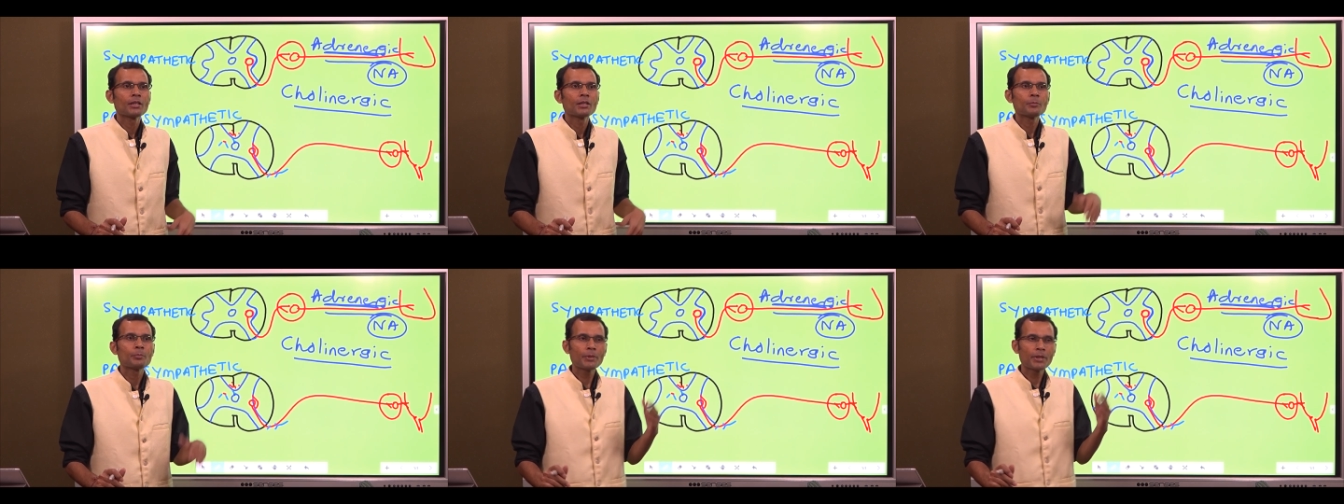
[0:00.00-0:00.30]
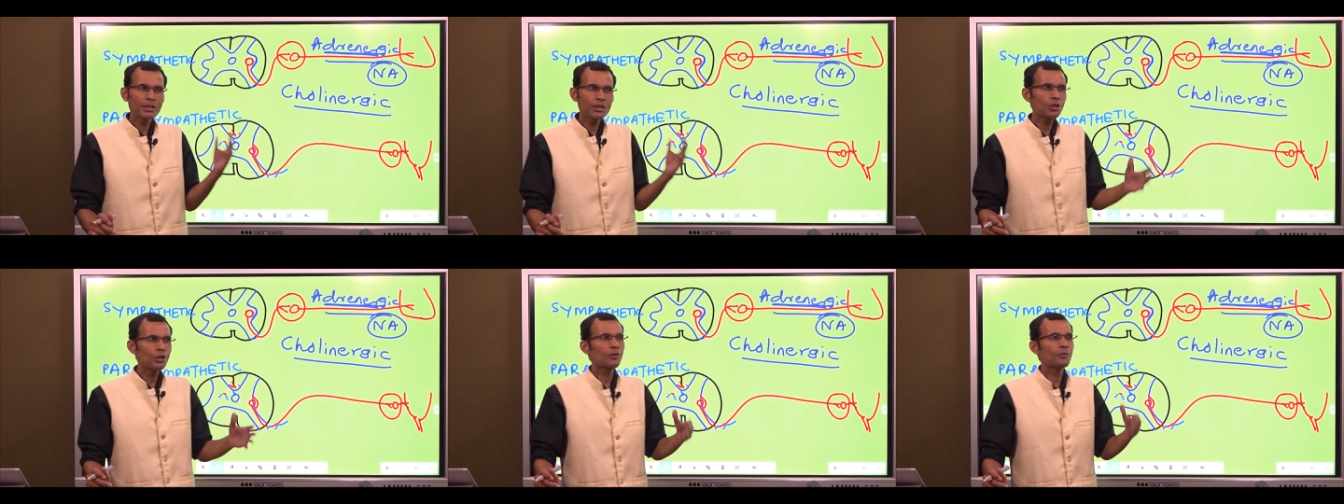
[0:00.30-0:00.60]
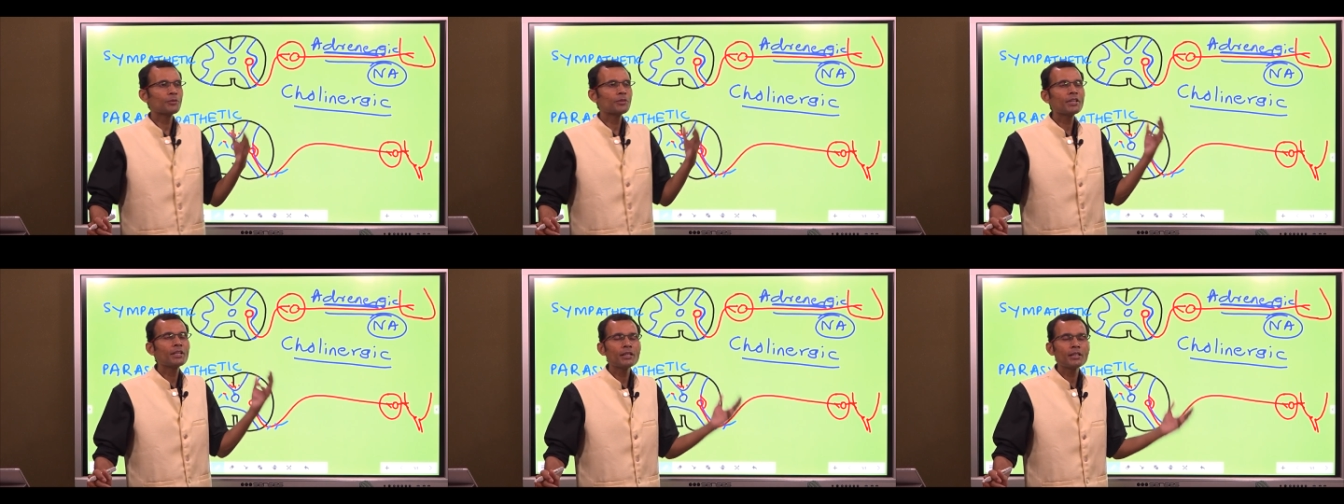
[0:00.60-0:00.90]
Many
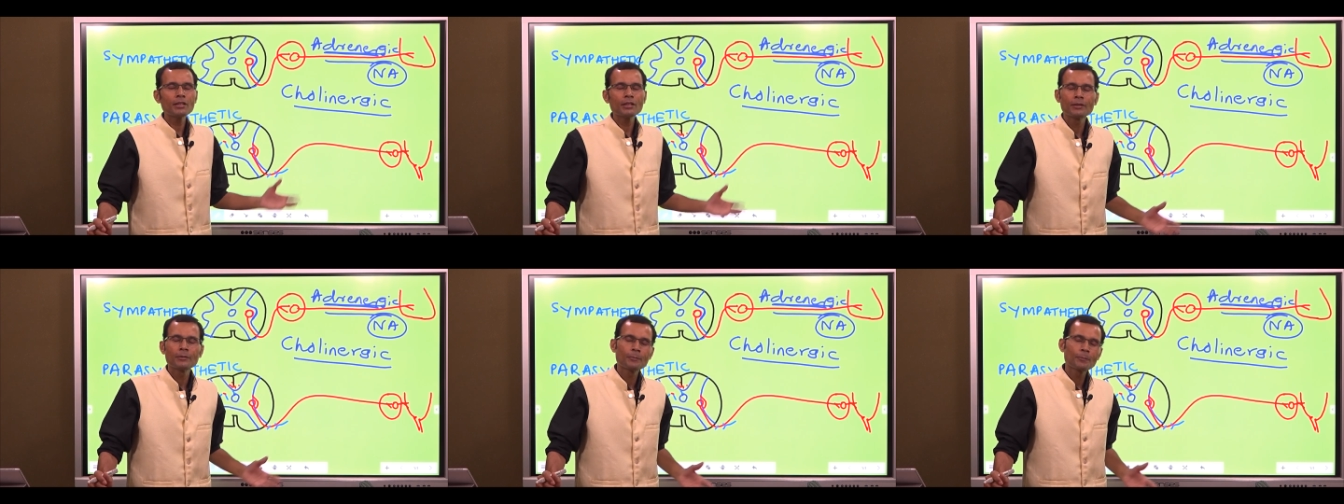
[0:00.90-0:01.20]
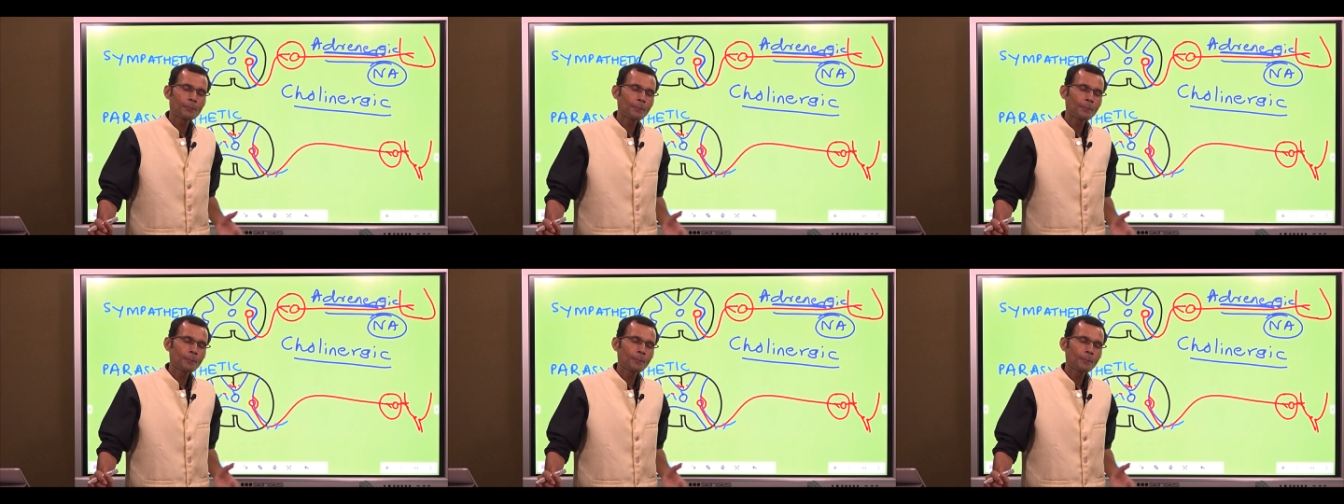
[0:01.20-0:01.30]
of the